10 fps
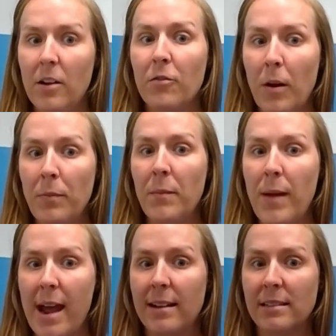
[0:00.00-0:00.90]
from the
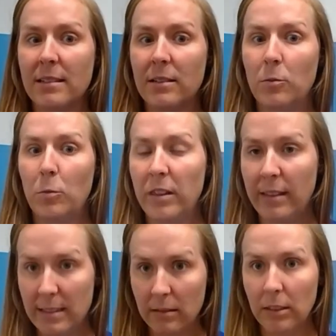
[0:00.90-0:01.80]
mask with
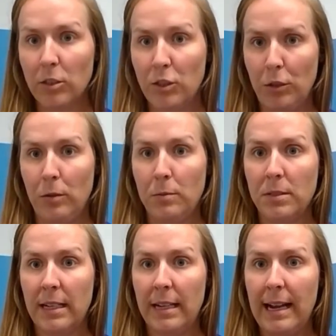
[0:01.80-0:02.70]
its clear
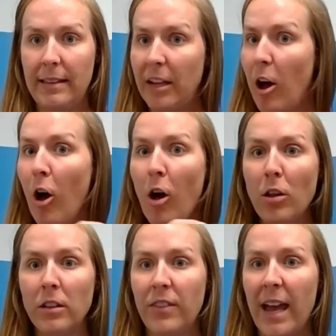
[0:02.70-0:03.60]
tubes, and
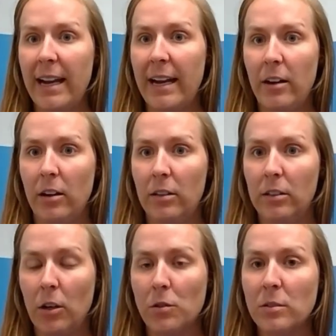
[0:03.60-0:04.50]
all of that air
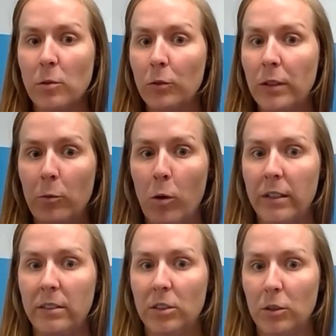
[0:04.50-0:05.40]
goes in only
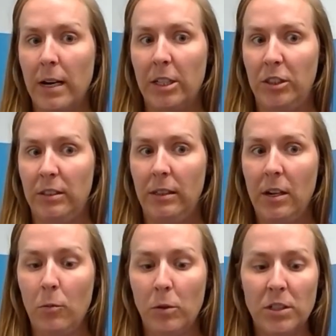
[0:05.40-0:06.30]
one direction,
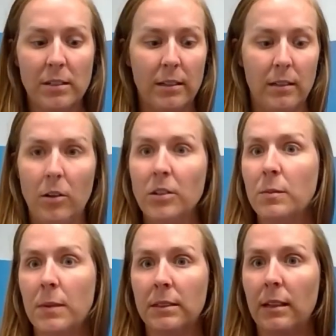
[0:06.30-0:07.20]
which is going to
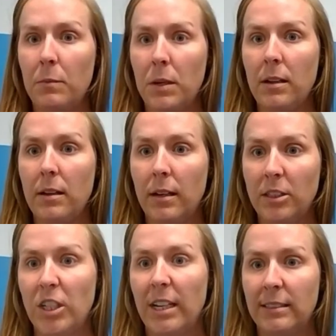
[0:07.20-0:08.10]
ultimately be
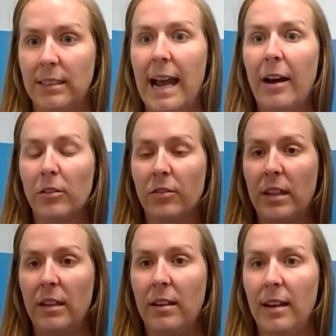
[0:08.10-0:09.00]
ejected out of
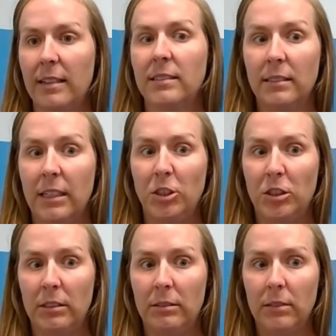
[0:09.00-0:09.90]
the
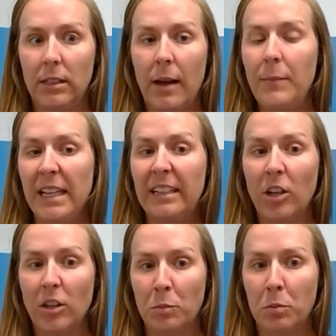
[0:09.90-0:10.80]
the
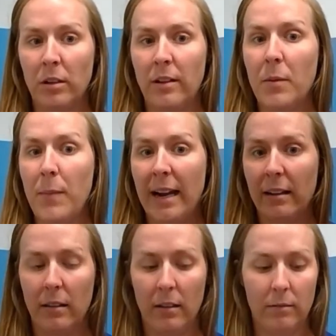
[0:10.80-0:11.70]
exhaust port of the back
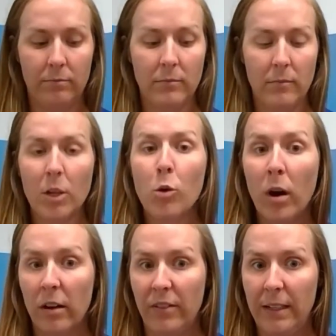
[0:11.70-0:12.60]
of the
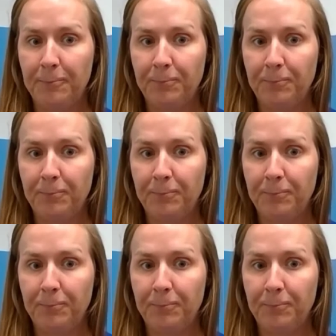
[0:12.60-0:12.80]
Quantifit.